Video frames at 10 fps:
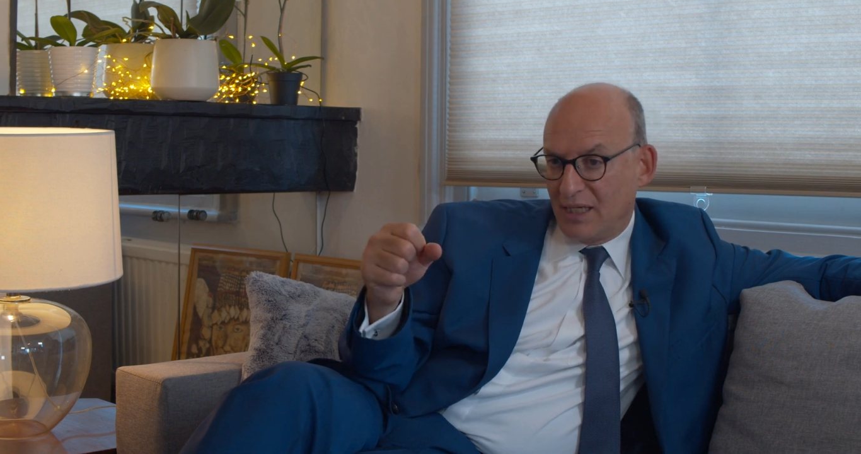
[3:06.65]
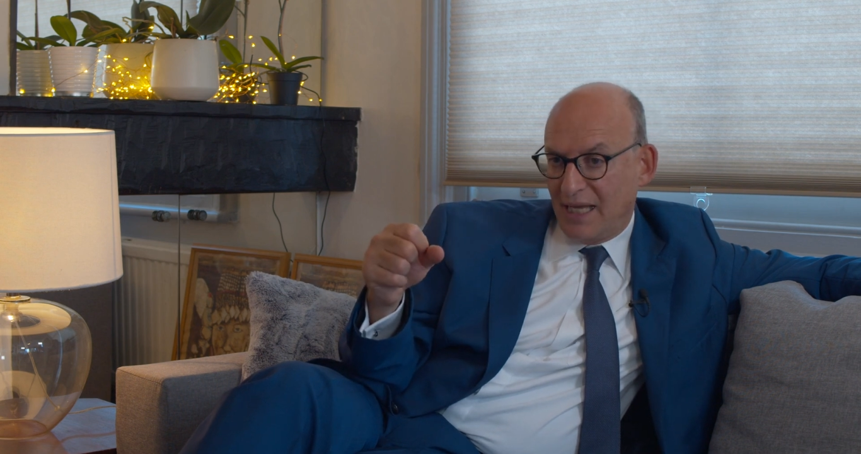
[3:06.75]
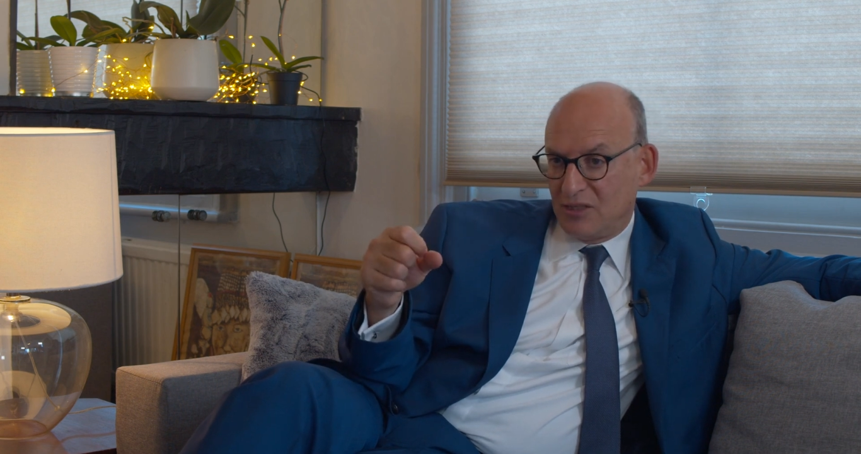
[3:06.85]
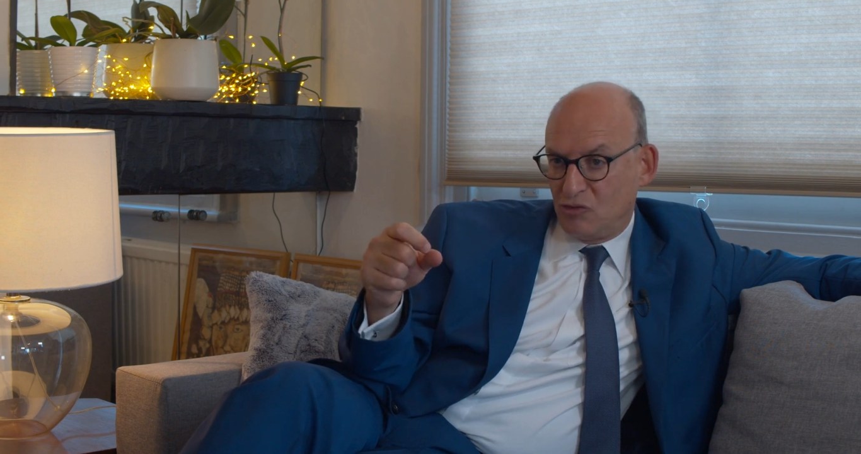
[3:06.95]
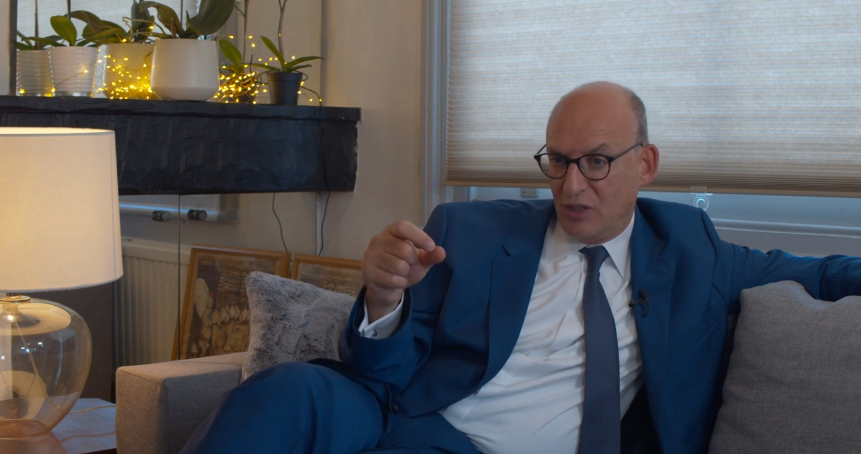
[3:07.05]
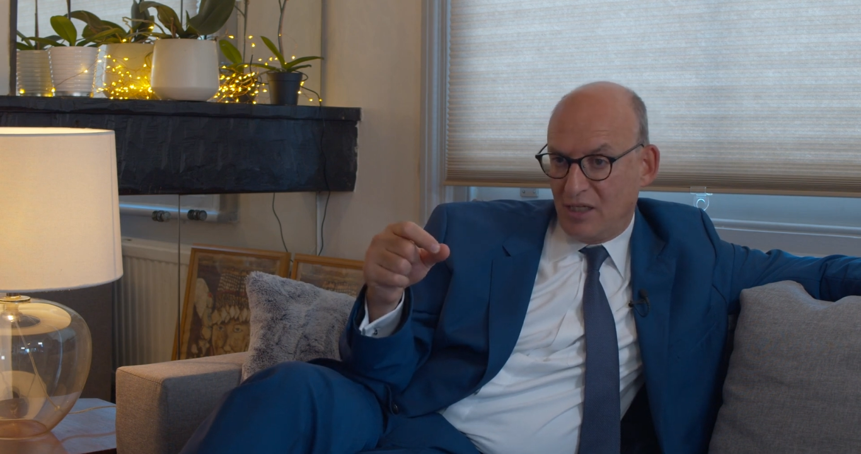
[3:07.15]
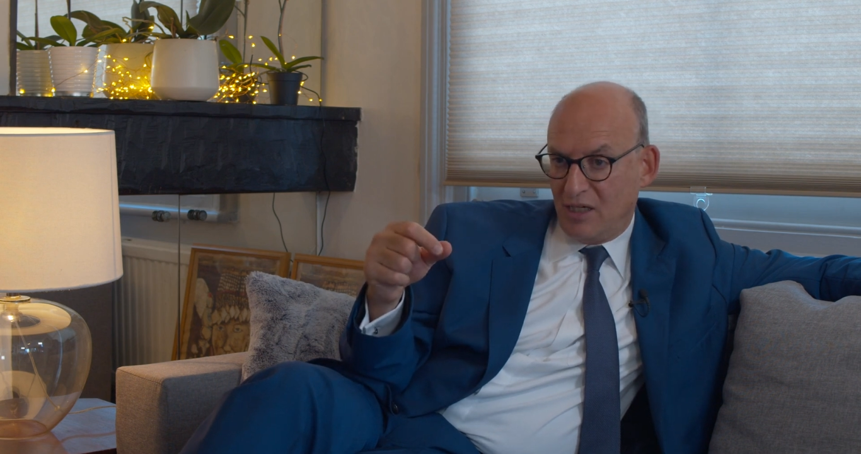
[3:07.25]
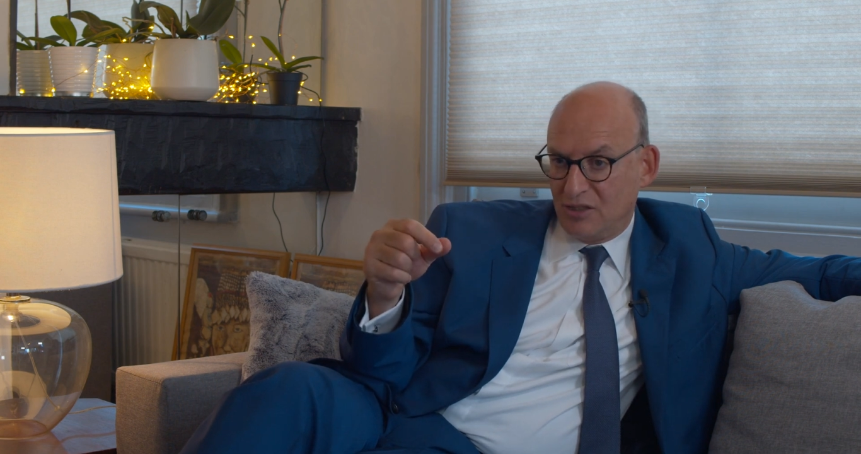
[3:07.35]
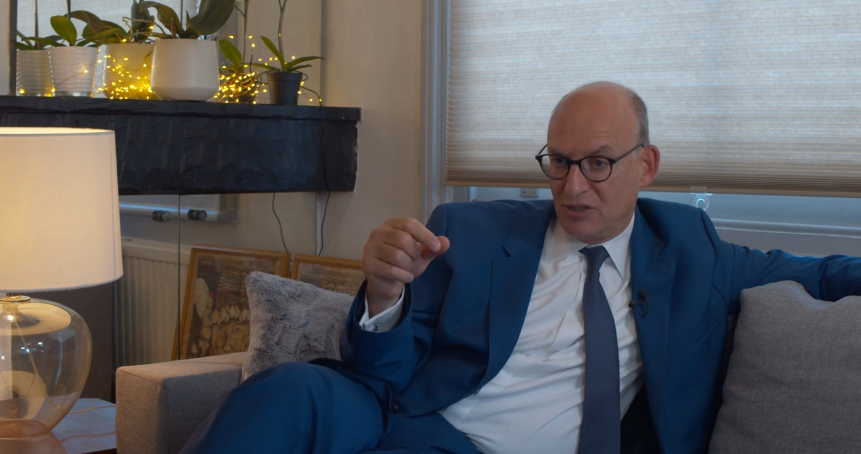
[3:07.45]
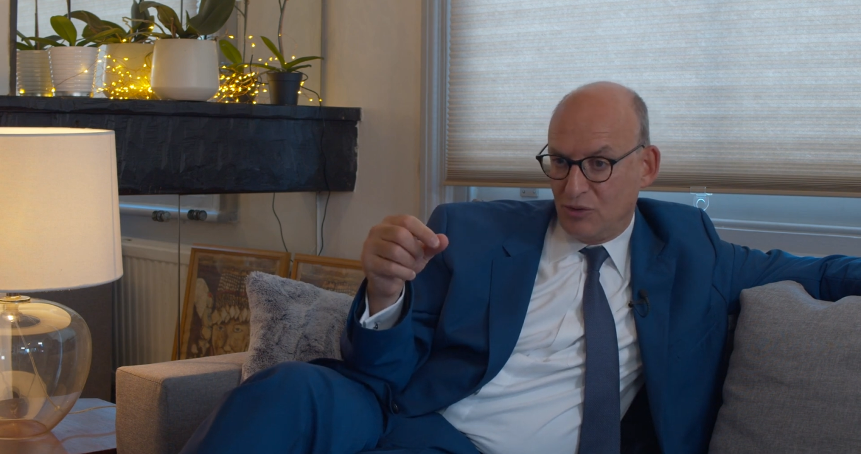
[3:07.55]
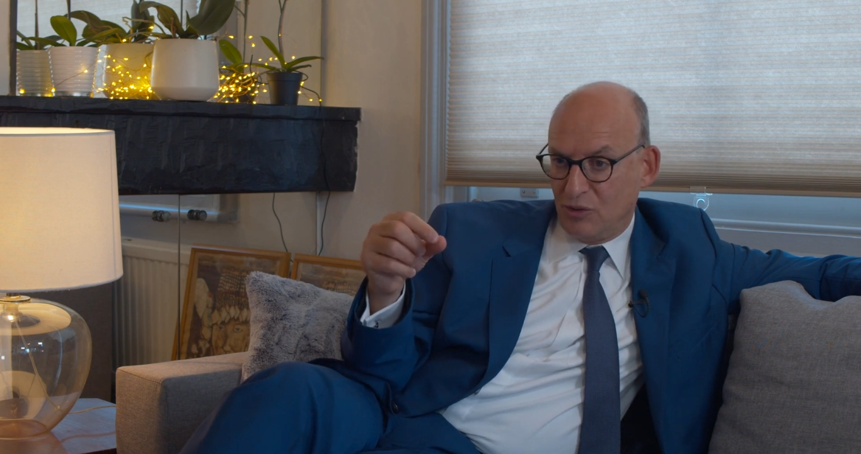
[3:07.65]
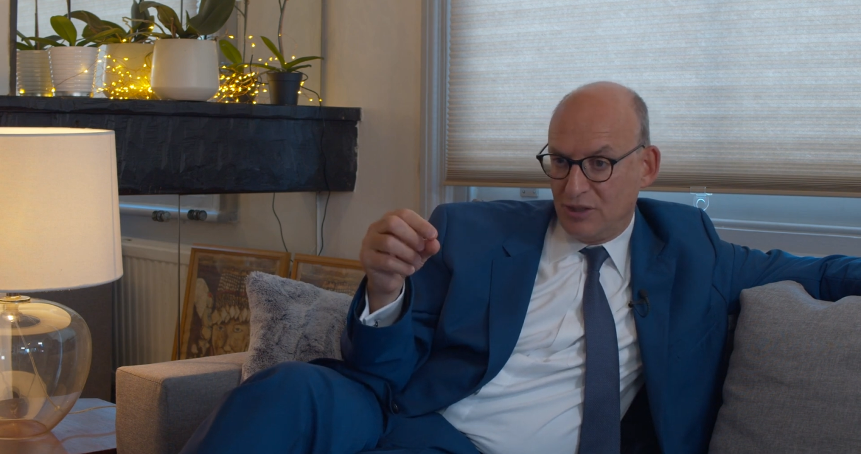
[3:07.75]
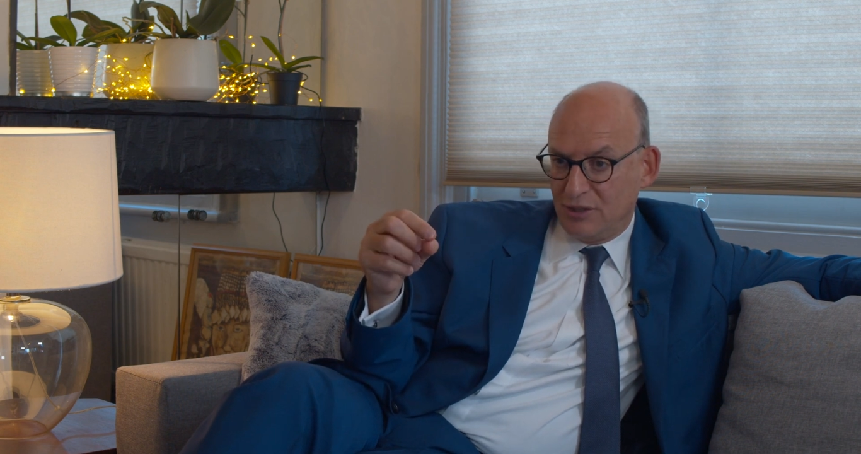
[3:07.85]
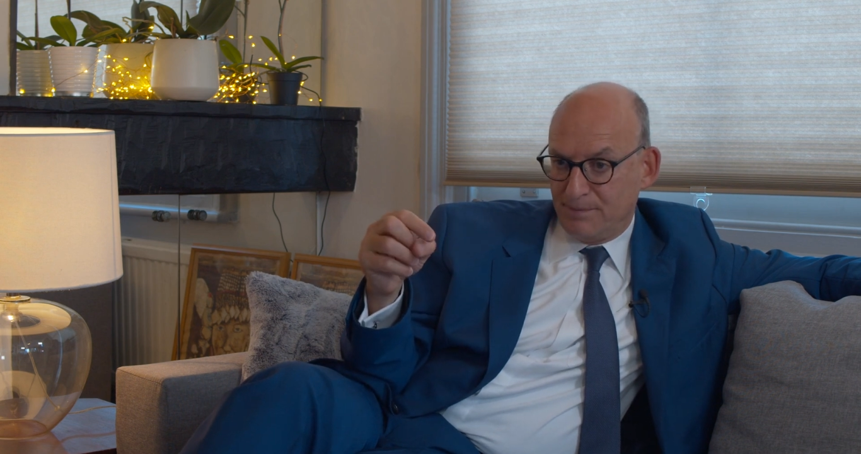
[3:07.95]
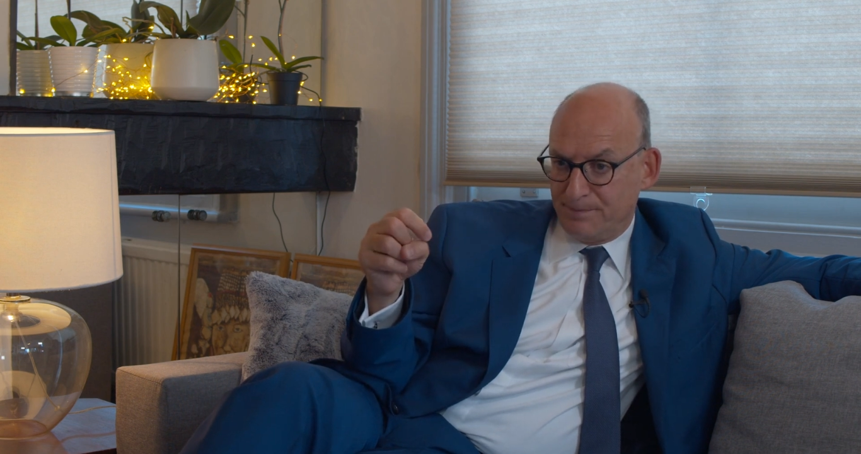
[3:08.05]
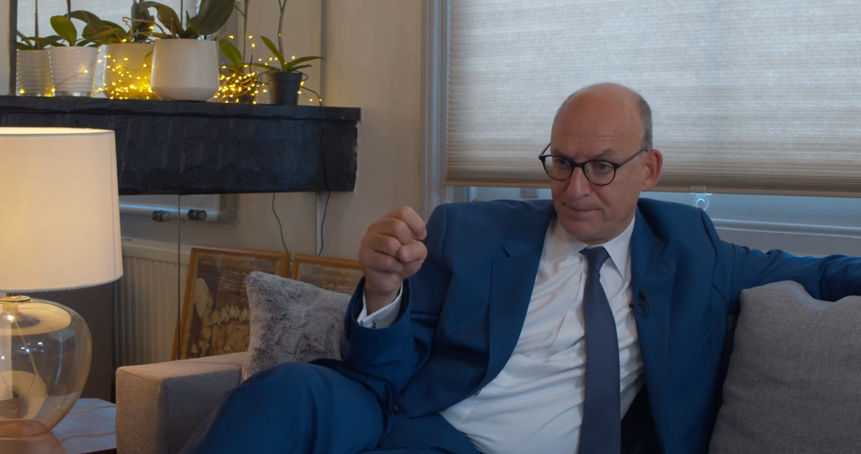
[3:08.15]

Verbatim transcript: gastric carcinoids